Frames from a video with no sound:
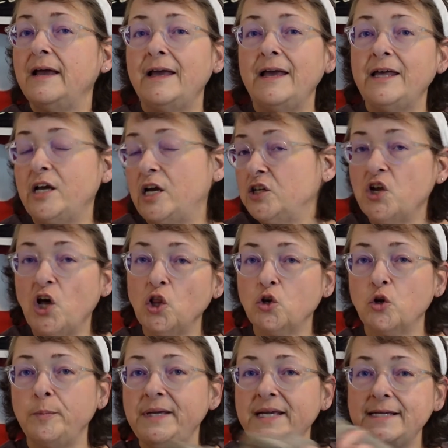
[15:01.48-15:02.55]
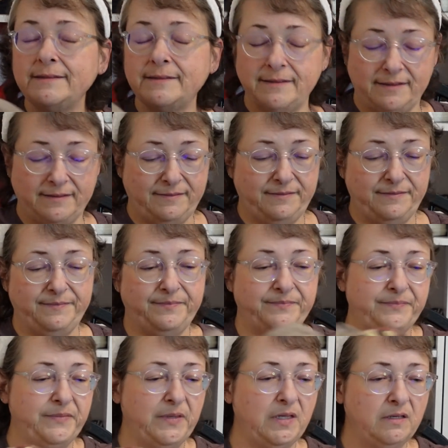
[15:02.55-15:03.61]
at $1 a piece.
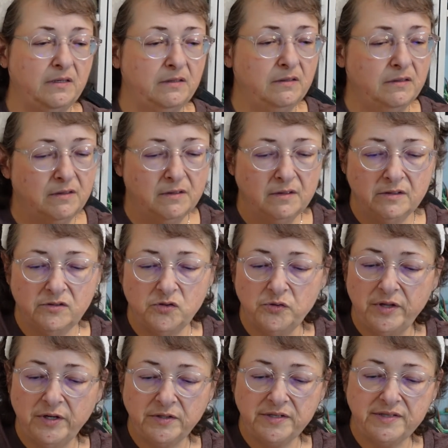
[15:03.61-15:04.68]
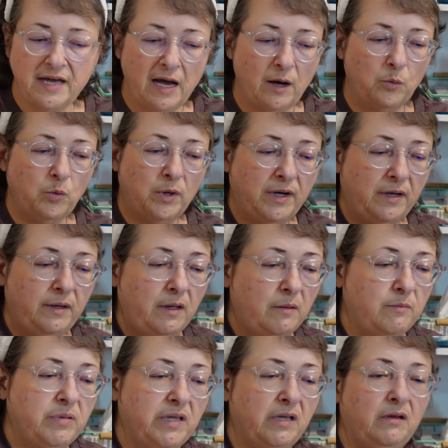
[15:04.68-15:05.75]
So there's that one,
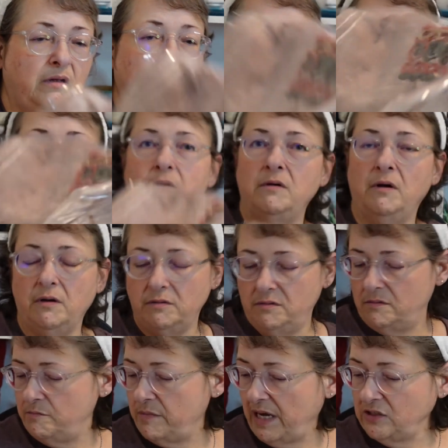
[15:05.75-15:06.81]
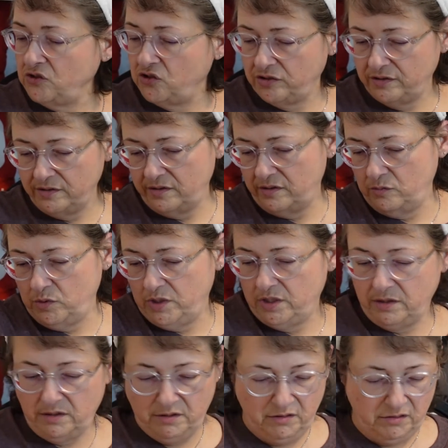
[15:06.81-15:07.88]
but it matches
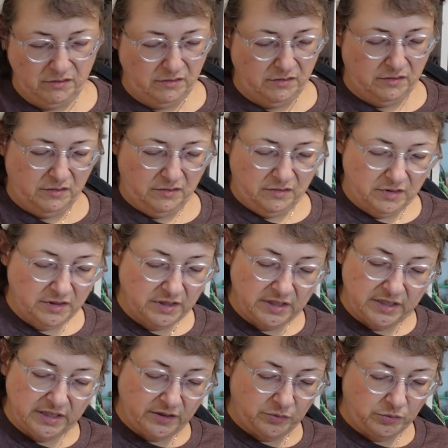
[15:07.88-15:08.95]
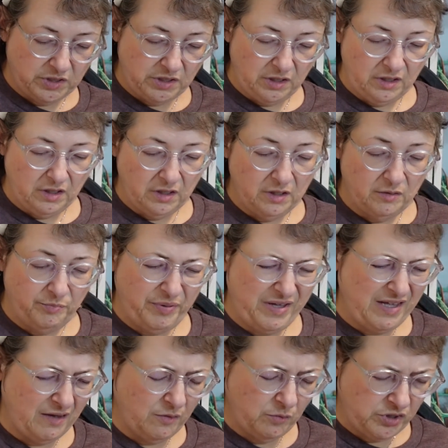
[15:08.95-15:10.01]
with So this one in the
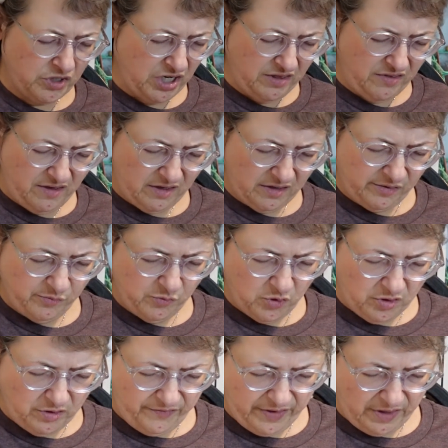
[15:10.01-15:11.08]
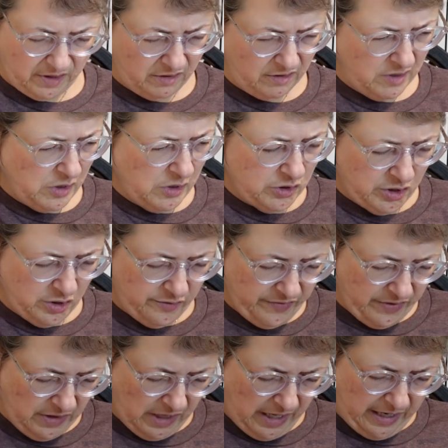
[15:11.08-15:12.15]
pink, which I think is more of a sort of a
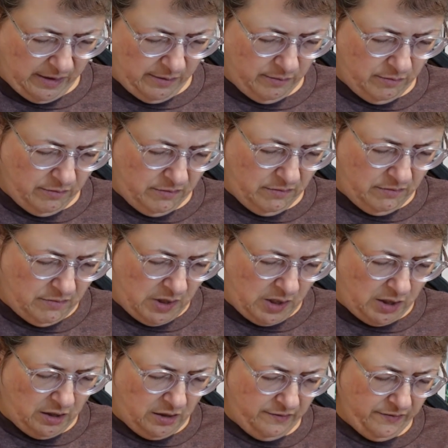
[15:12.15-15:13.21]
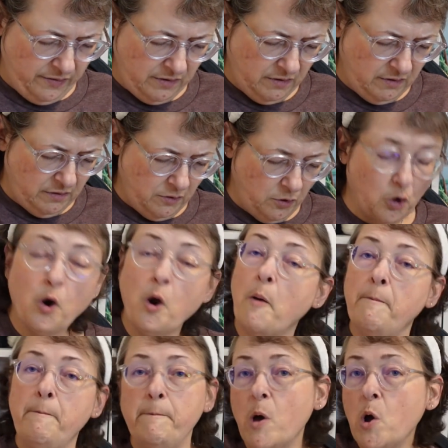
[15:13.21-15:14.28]
light mauve or
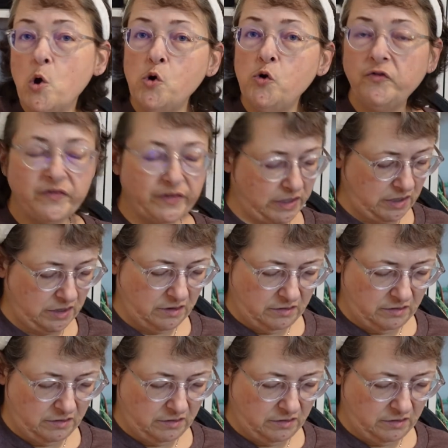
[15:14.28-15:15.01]
mauve